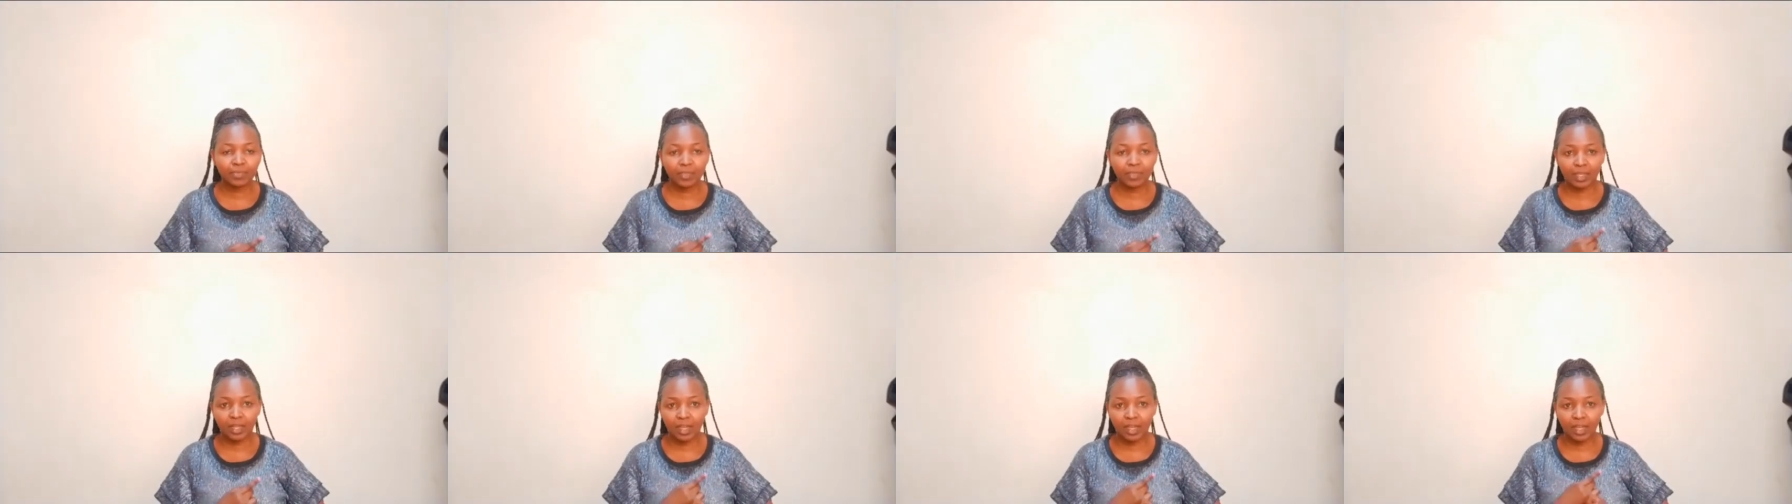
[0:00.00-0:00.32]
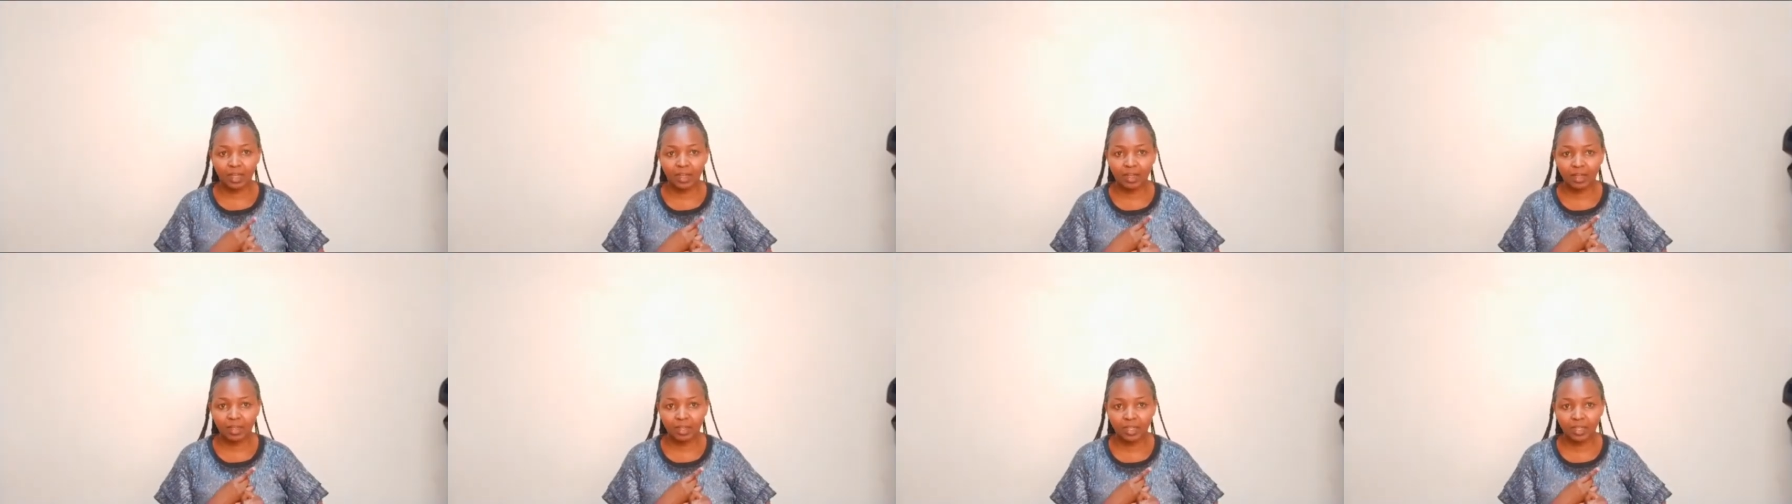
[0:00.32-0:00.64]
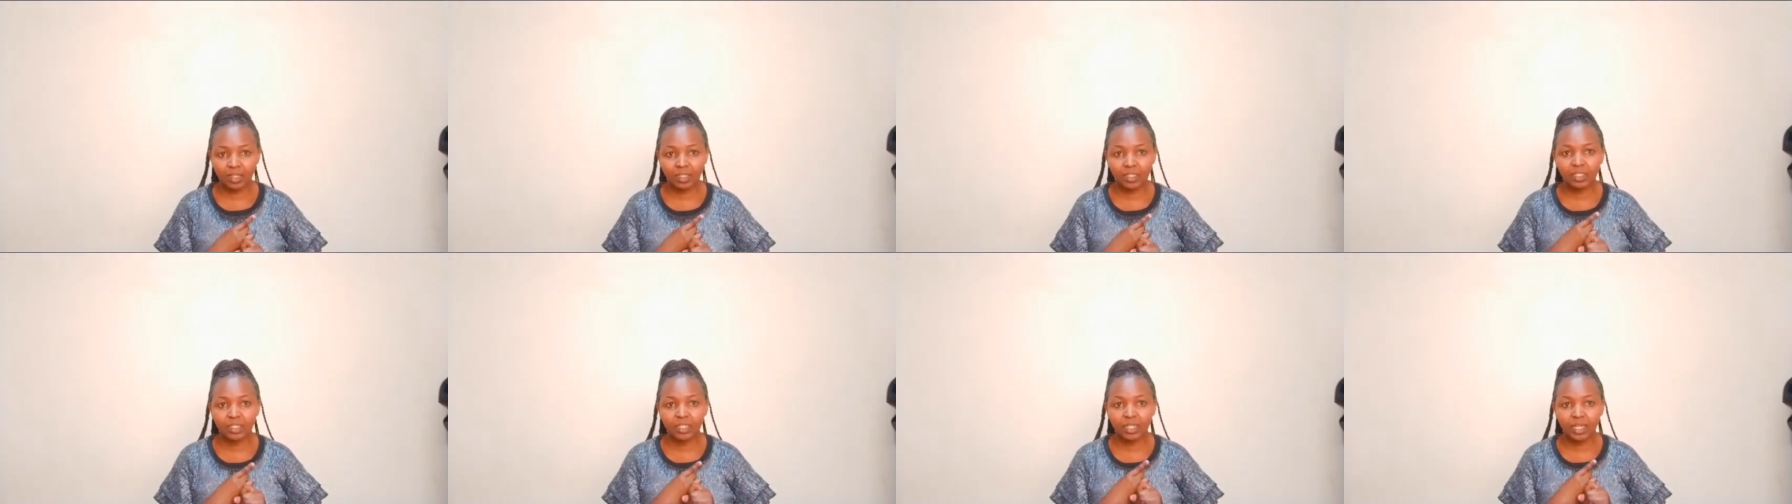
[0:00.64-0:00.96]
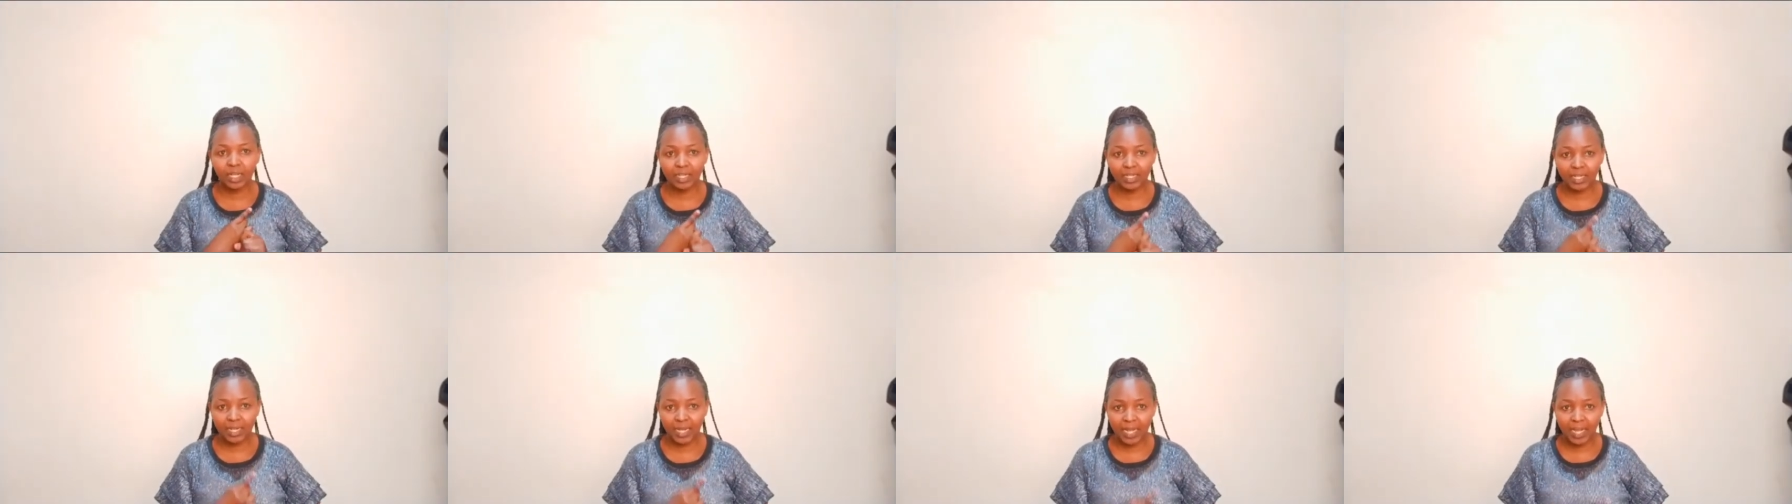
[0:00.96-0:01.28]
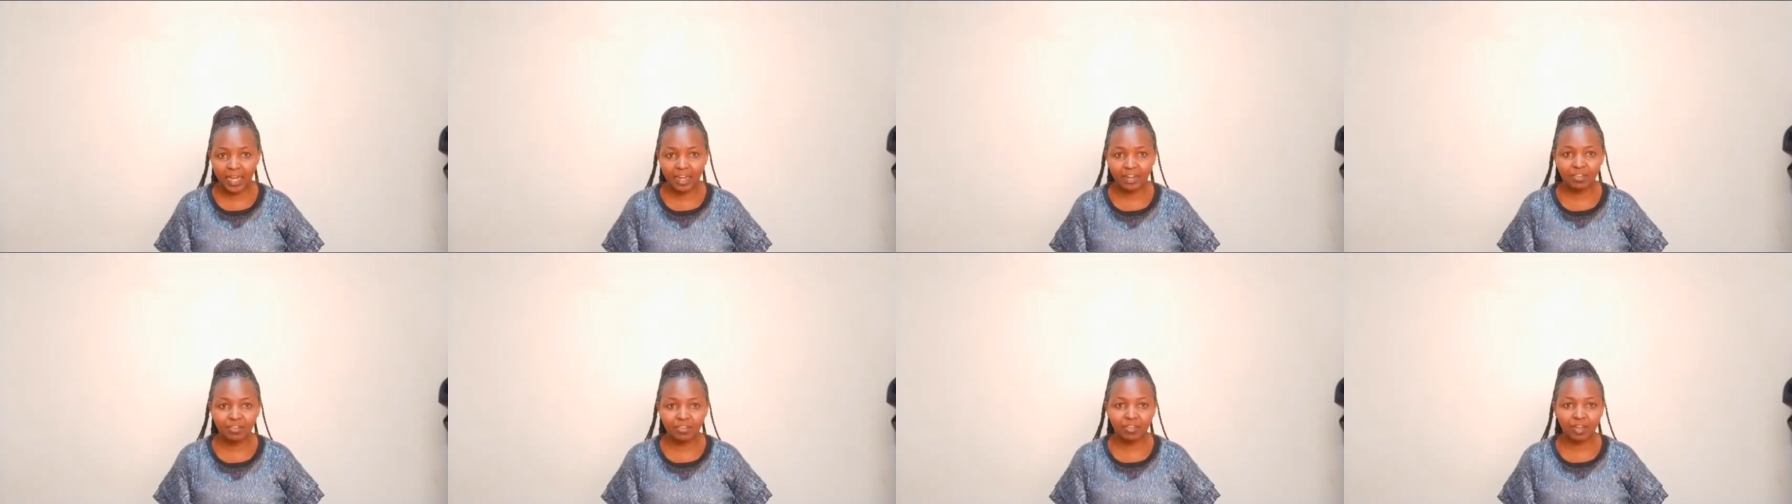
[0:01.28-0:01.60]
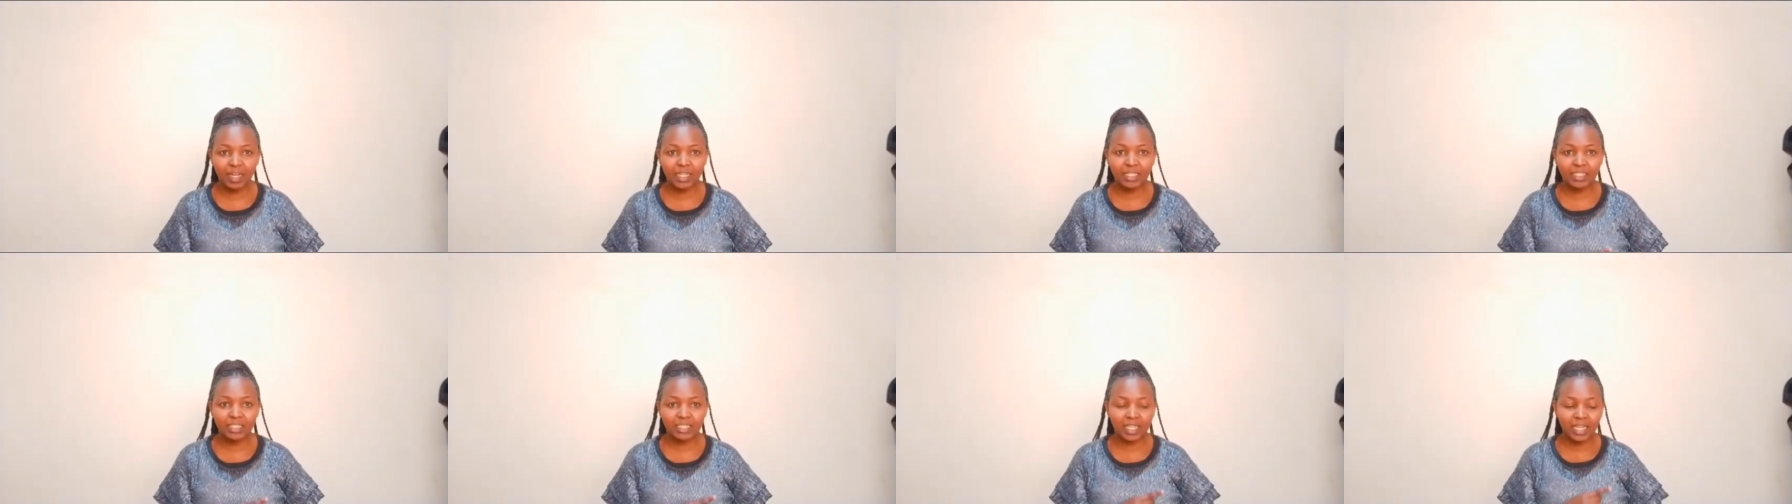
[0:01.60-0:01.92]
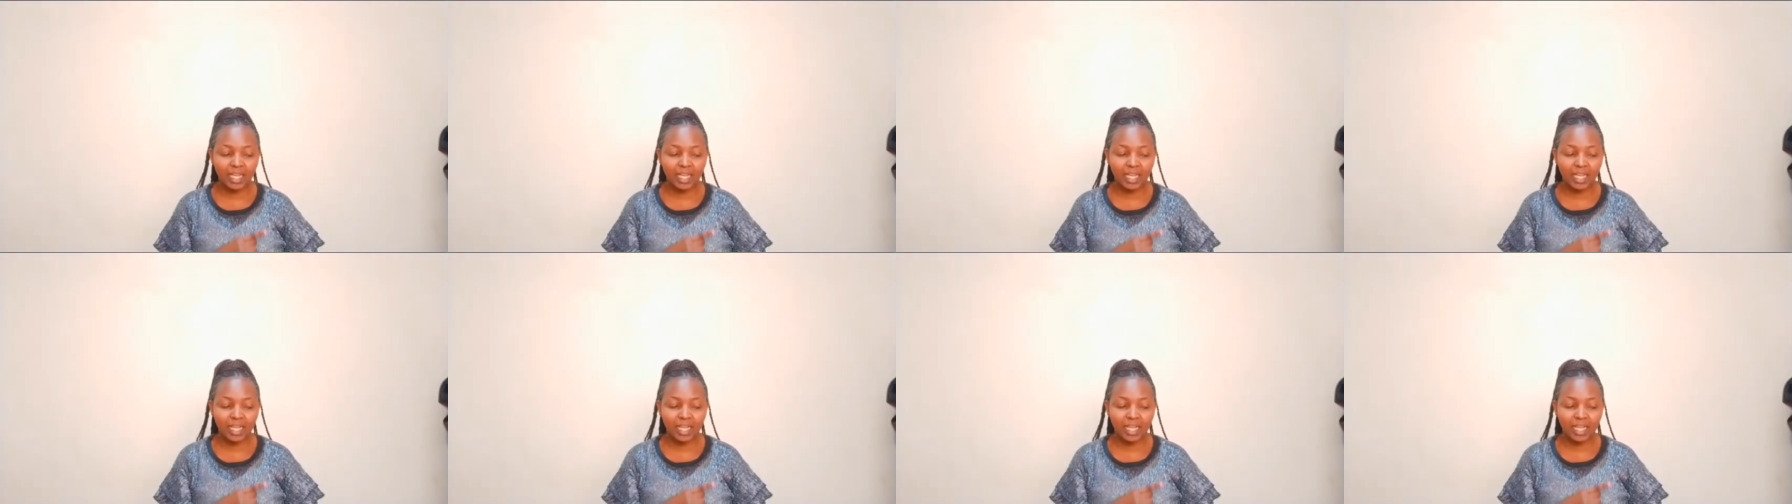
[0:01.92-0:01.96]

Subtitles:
an advert